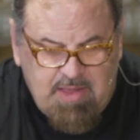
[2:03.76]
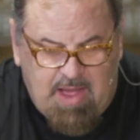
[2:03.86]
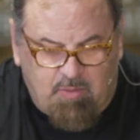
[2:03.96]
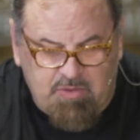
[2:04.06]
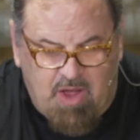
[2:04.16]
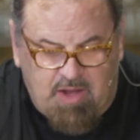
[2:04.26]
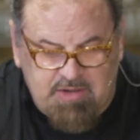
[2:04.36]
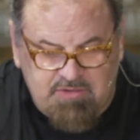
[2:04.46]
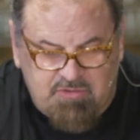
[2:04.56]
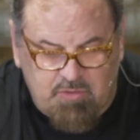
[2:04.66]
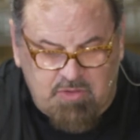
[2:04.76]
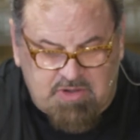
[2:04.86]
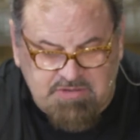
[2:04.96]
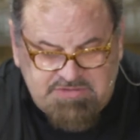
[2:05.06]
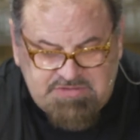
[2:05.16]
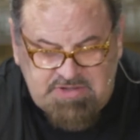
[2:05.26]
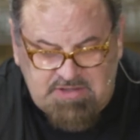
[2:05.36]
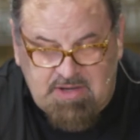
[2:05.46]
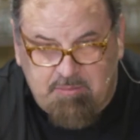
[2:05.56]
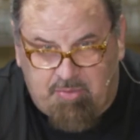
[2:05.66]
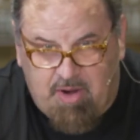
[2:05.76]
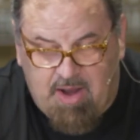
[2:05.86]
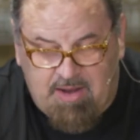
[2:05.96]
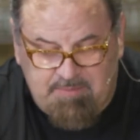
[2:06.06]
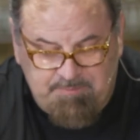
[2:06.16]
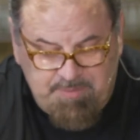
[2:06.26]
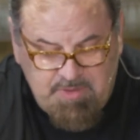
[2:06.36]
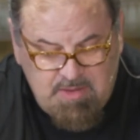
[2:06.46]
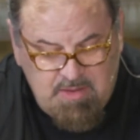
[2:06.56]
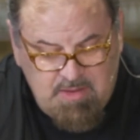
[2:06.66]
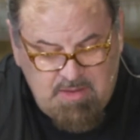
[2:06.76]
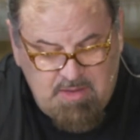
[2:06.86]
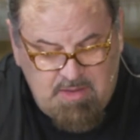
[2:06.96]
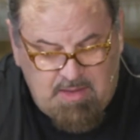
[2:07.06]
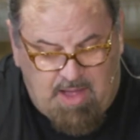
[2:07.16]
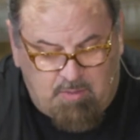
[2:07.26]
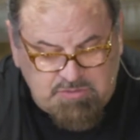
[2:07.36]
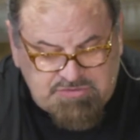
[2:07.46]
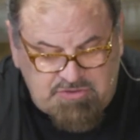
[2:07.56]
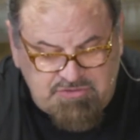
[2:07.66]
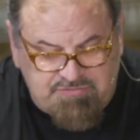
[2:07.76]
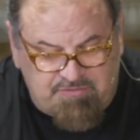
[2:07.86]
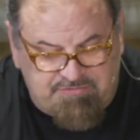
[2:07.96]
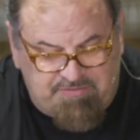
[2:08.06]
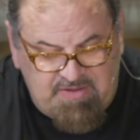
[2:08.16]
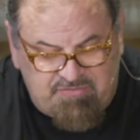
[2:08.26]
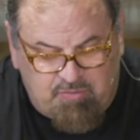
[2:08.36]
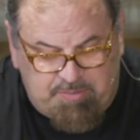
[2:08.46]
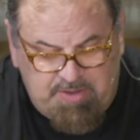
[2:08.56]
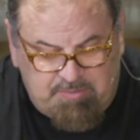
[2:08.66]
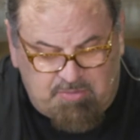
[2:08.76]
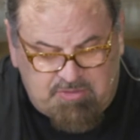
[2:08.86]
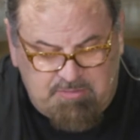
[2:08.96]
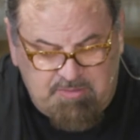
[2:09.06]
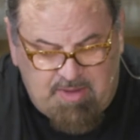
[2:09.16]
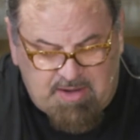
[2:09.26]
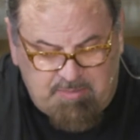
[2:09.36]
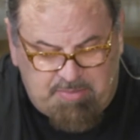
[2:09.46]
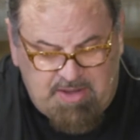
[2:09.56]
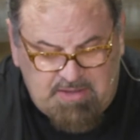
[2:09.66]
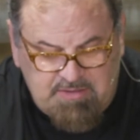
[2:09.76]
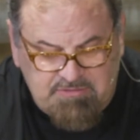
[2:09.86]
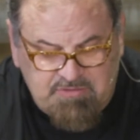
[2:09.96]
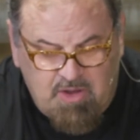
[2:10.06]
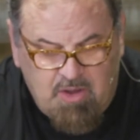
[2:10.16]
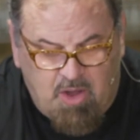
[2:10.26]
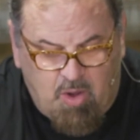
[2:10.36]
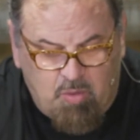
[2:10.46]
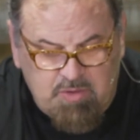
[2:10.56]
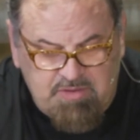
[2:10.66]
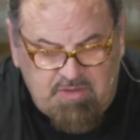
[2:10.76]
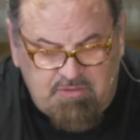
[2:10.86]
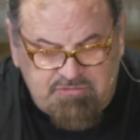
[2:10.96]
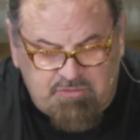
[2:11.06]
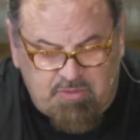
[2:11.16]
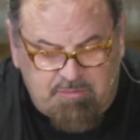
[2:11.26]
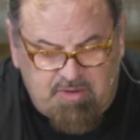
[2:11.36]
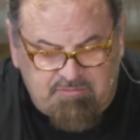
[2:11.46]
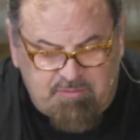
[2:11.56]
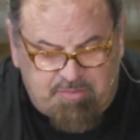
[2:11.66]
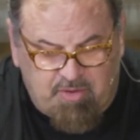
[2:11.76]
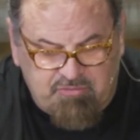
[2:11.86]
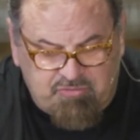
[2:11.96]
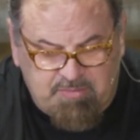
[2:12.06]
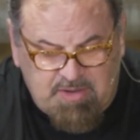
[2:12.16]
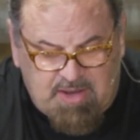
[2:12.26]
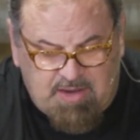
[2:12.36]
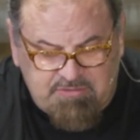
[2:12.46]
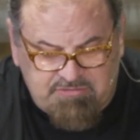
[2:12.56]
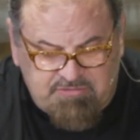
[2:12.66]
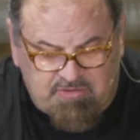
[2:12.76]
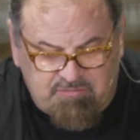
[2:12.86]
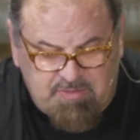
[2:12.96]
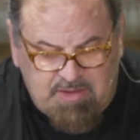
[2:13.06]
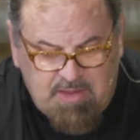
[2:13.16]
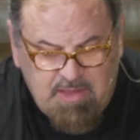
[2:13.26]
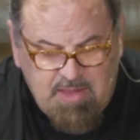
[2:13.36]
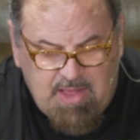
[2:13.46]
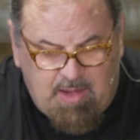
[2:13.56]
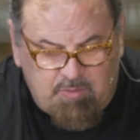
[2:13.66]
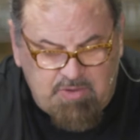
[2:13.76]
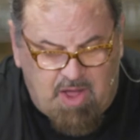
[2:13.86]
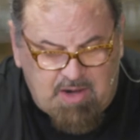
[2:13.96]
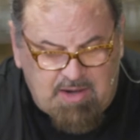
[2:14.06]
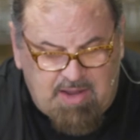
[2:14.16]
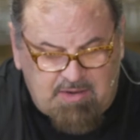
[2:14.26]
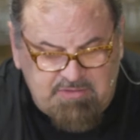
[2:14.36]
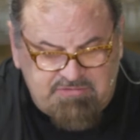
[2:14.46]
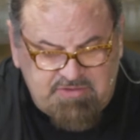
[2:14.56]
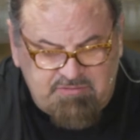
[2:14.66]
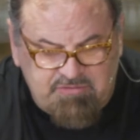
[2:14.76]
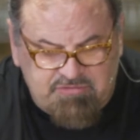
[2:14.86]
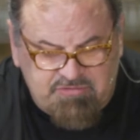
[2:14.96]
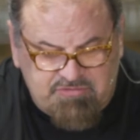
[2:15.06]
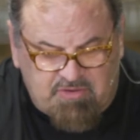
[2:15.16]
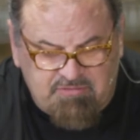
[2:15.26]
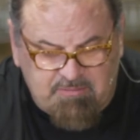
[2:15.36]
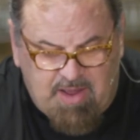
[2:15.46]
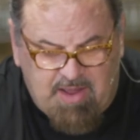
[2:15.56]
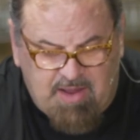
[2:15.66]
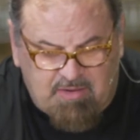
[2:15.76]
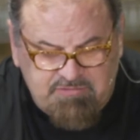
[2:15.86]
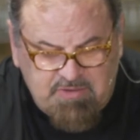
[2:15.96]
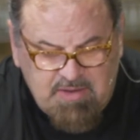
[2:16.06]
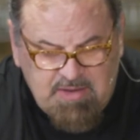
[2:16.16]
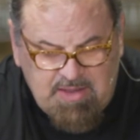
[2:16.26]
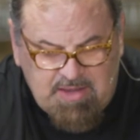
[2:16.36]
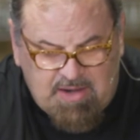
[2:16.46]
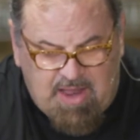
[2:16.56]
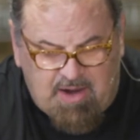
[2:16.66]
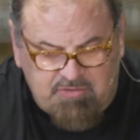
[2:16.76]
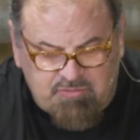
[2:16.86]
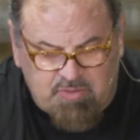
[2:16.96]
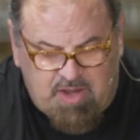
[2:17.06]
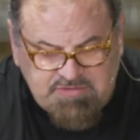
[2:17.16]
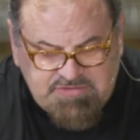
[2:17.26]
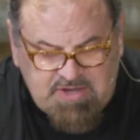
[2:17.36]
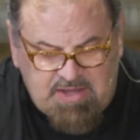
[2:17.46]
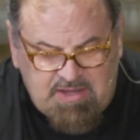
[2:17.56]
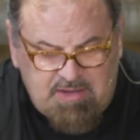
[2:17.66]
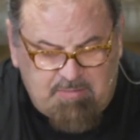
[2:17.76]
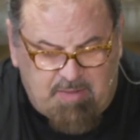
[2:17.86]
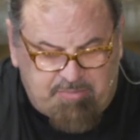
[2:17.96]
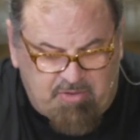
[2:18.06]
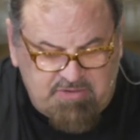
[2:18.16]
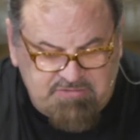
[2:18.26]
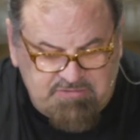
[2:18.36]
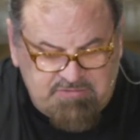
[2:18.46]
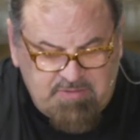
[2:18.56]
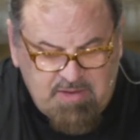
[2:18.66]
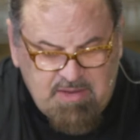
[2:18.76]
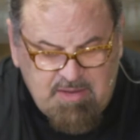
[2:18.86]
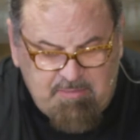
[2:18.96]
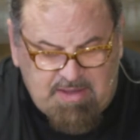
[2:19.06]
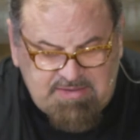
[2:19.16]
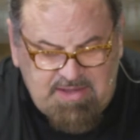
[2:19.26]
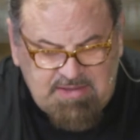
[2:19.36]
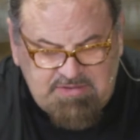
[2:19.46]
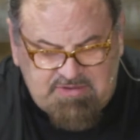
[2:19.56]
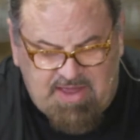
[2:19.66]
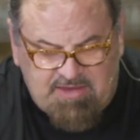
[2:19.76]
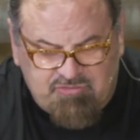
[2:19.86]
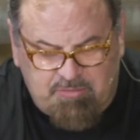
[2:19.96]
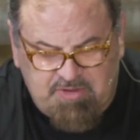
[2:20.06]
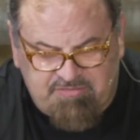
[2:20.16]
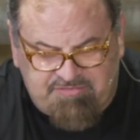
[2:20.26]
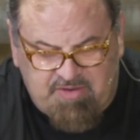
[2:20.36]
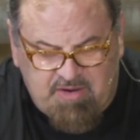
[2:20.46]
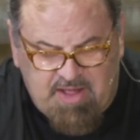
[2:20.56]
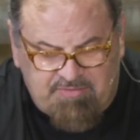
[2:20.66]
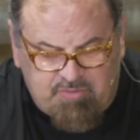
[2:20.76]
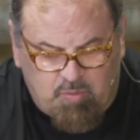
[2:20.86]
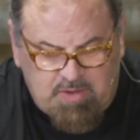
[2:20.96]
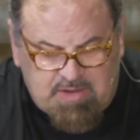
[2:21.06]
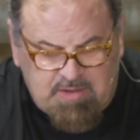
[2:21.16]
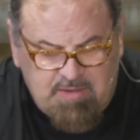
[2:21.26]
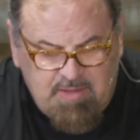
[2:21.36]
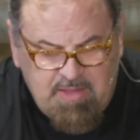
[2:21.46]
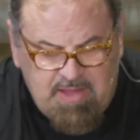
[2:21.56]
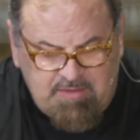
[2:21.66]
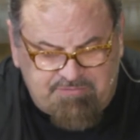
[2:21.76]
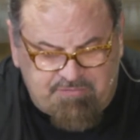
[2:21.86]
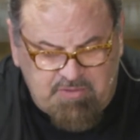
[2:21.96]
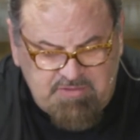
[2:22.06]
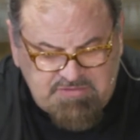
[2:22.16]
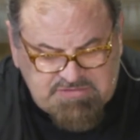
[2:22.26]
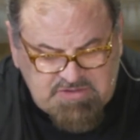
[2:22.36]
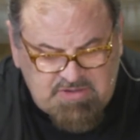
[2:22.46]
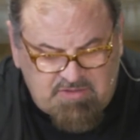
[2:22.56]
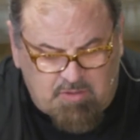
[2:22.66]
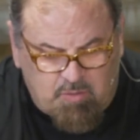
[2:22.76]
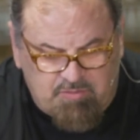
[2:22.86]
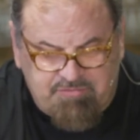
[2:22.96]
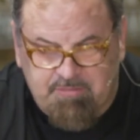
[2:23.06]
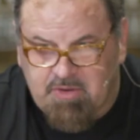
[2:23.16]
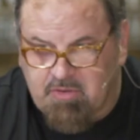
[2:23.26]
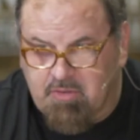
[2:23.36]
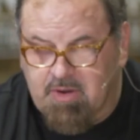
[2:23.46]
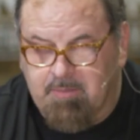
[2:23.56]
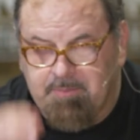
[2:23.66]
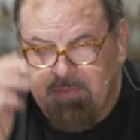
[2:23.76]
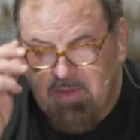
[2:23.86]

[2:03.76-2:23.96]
I will not endure conceit and pride. I will search for faithful people to be my companions. Only those who are above reproach will be allowed to serve me. I will not allow deceivers to serve in my house, and liars will not stay in my presence. My daily task will be to ferret out the wicked and free the city of the Lord from their grip.